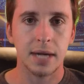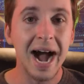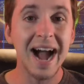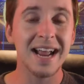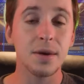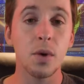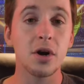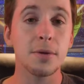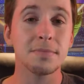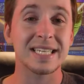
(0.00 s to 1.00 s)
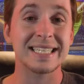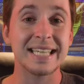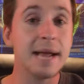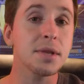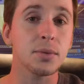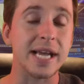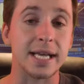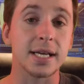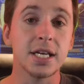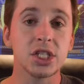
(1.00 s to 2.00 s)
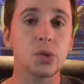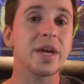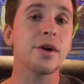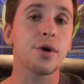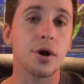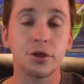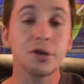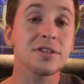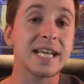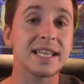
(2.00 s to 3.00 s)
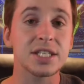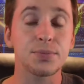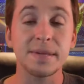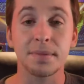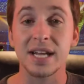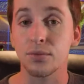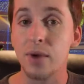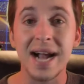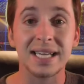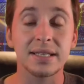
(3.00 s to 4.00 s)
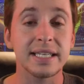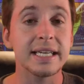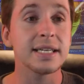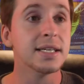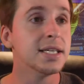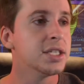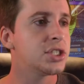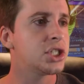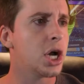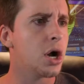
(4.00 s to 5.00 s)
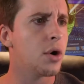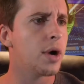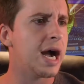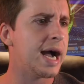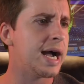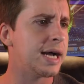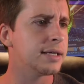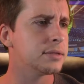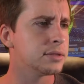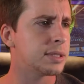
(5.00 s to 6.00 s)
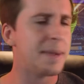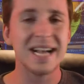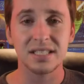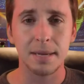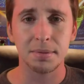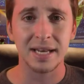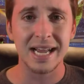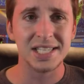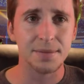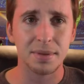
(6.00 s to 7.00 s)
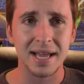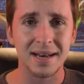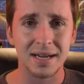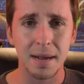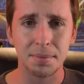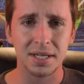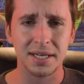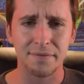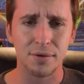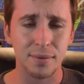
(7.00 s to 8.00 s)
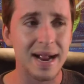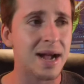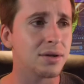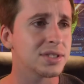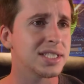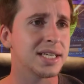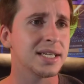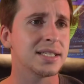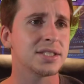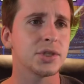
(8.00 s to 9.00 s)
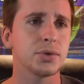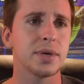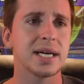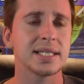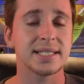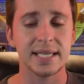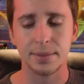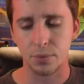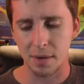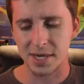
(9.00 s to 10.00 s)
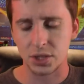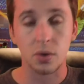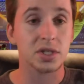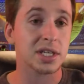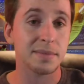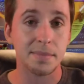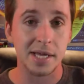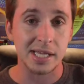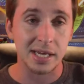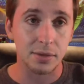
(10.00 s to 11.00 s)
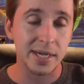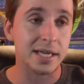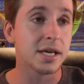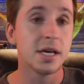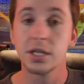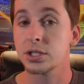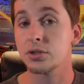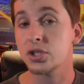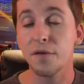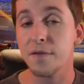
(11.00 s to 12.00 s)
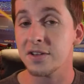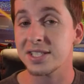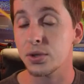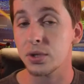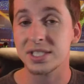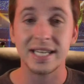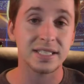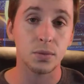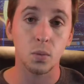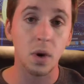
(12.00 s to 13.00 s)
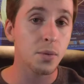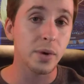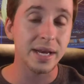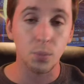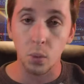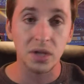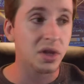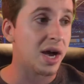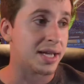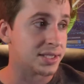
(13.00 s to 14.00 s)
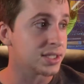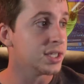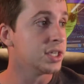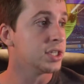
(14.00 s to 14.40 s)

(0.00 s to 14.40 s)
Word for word: Hi, and welcome to Game of the Week! So we're here on our third day this week playing Rocket League. So, uh, the past couple of days I played a couple of different rounds uh, to uh, see where my score is going to be by the end of the week. So, so far the score stands at one win and one loss.